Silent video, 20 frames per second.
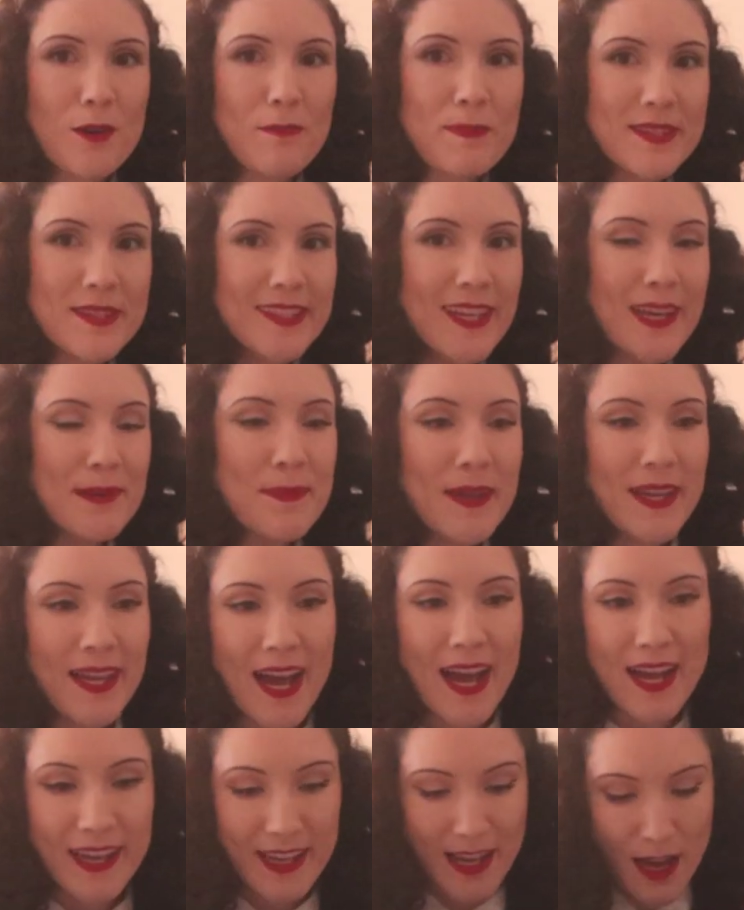So beside my
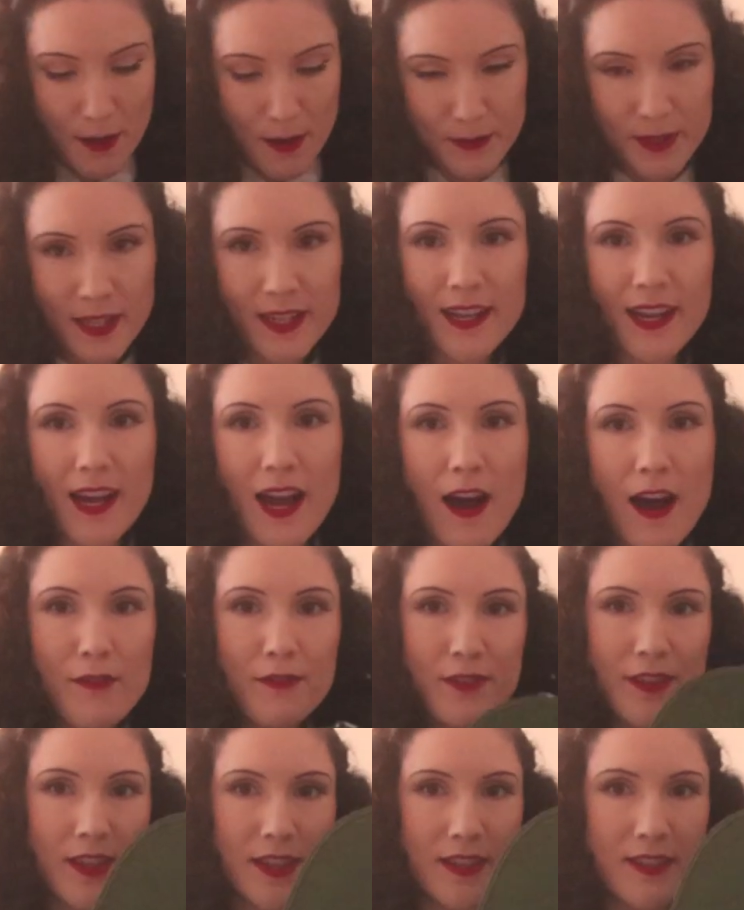hat cabinet, I
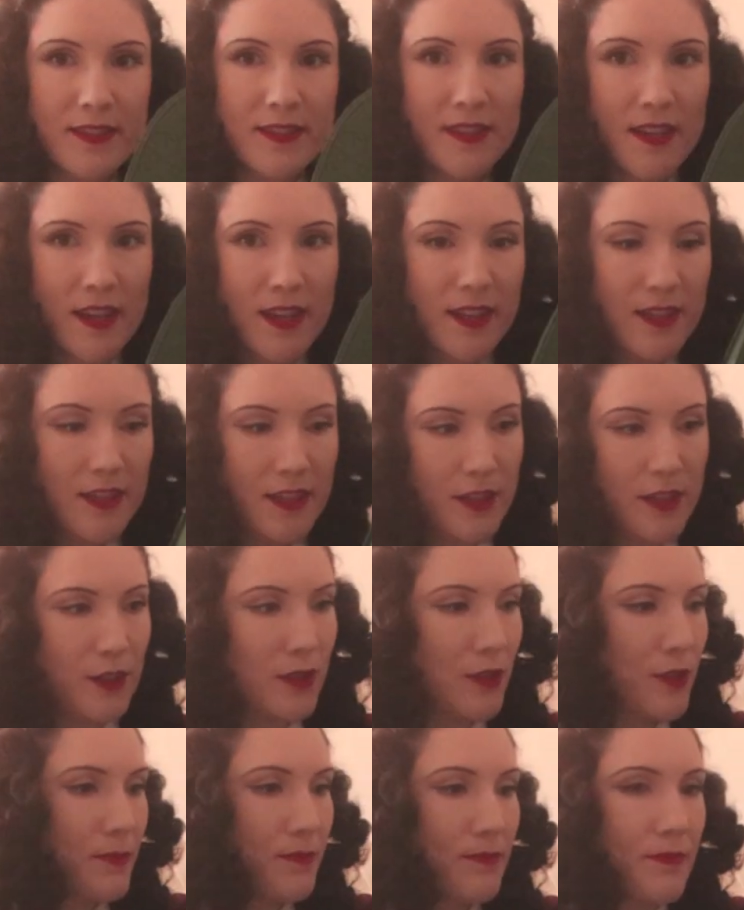have this
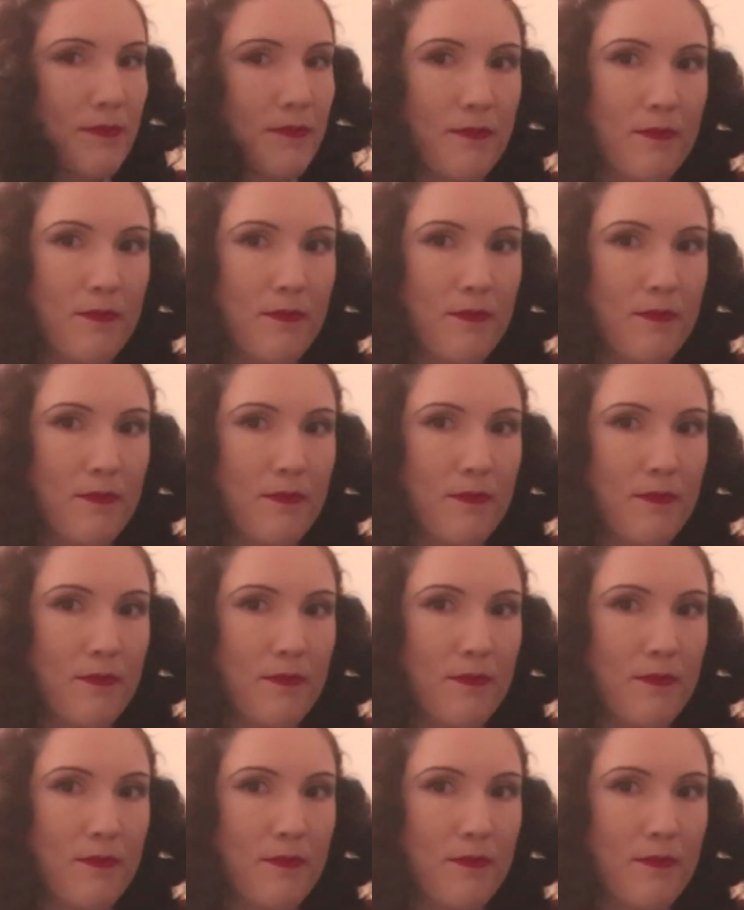little